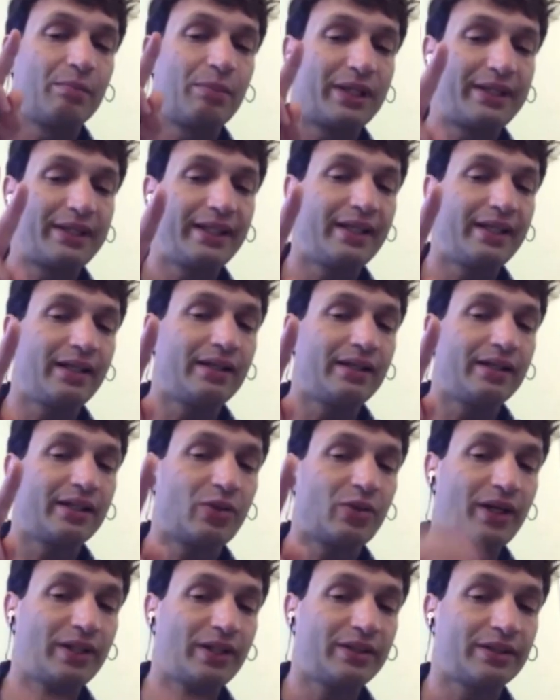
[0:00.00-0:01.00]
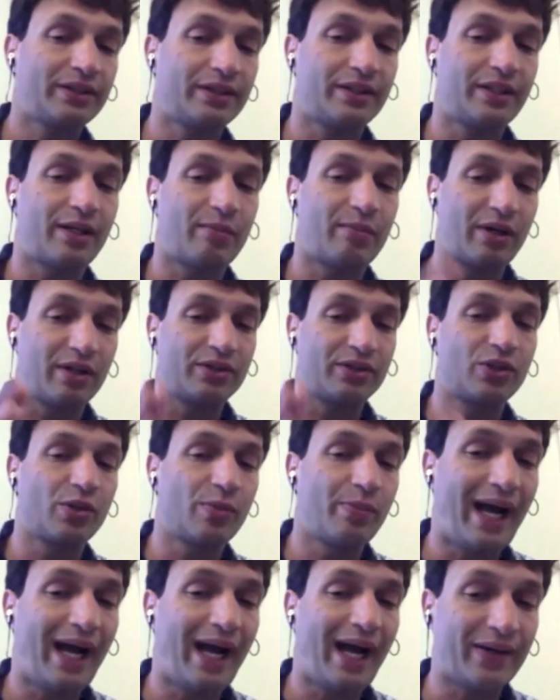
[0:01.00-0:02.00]
particular questions about
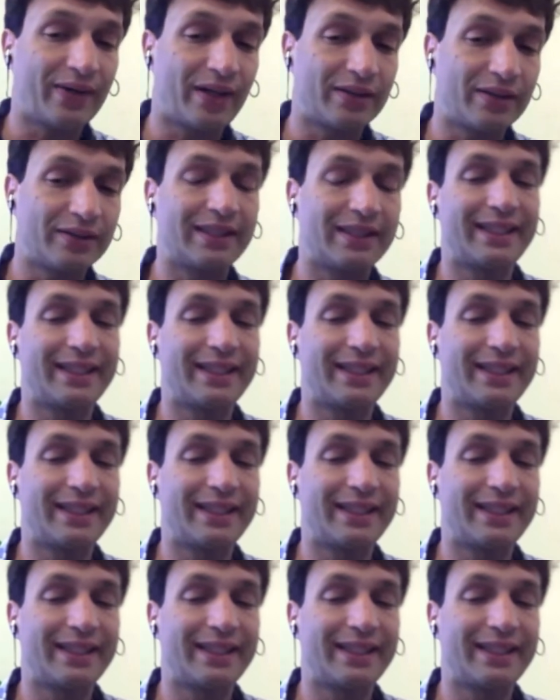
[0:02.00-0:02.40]
your background